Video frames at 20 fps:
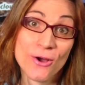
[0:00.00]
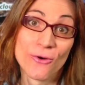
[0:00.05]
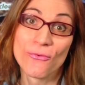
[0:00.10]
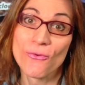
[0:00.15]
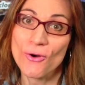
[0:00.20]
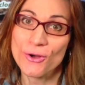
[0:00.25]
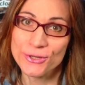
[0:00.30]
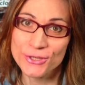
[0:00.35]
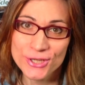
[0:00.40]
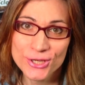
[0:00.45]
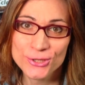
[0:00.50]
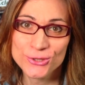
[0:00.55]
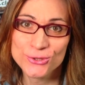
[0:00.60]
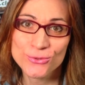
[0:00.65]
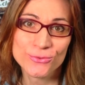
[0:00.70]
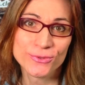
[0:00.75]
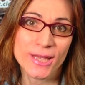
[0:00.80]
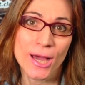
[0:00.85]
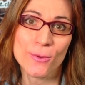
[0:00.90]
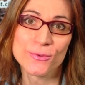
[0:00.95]
for year
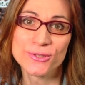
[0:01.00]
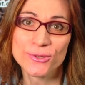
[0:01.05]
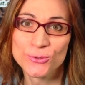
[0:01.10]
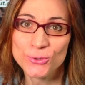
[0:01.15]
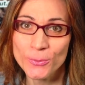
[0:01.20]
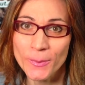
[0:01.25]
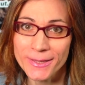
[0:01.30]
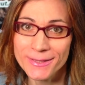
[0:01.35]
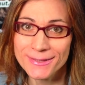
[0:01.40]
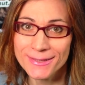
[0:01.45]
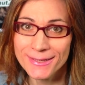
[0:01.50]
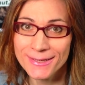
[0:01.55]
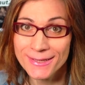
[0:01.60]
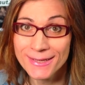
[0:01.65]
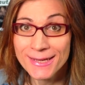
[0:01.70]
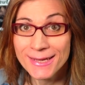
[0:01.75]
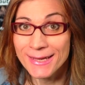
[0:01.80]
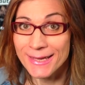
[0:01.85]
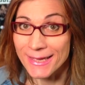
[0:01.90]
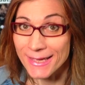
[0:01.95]
two thousand twenty,